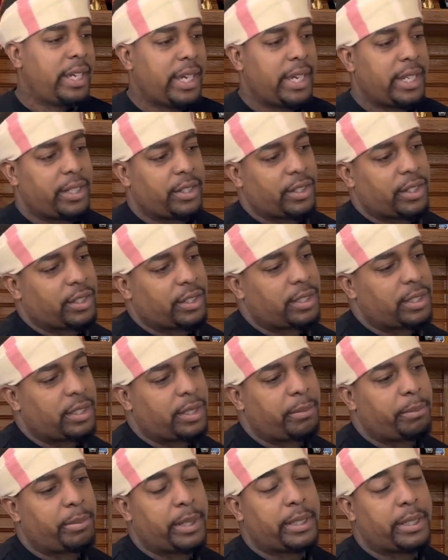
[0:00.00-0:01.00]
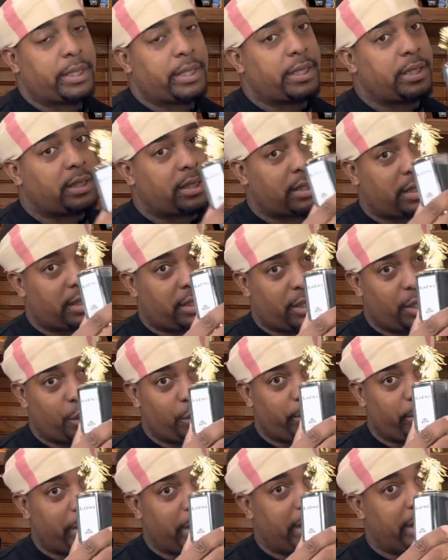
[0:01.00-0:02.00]
As you can see, this is
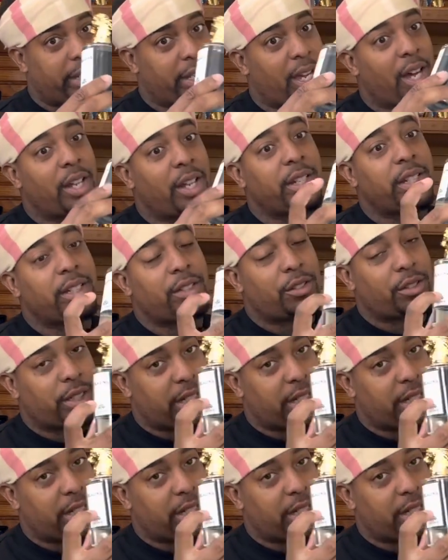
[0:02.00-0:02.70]
dope, man. Y'all need to